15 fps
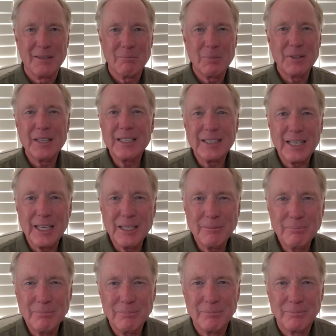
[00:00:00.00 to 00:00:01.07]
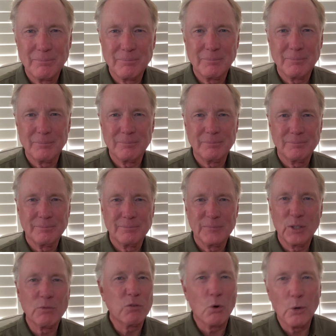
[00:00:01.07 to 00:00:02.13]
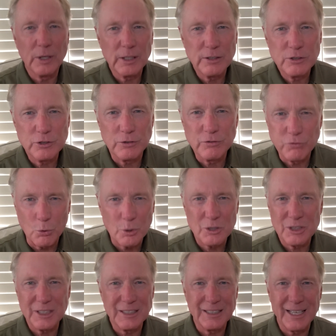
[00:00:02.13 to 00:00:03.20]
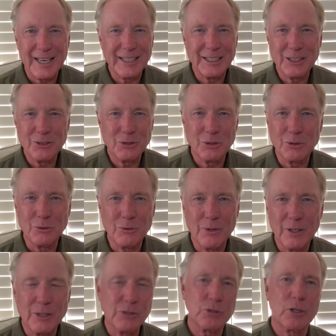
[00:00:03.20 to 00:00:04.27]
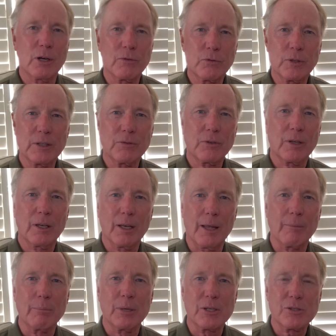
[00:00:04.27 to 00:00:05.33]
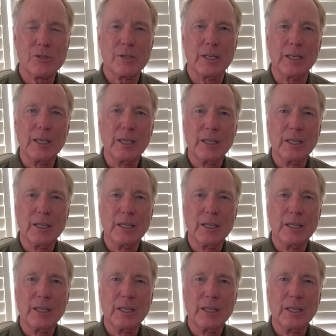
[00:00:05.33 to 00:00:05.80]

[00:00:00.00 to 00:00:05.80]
But then came the voyage of 1492, the discovery of Columbus, the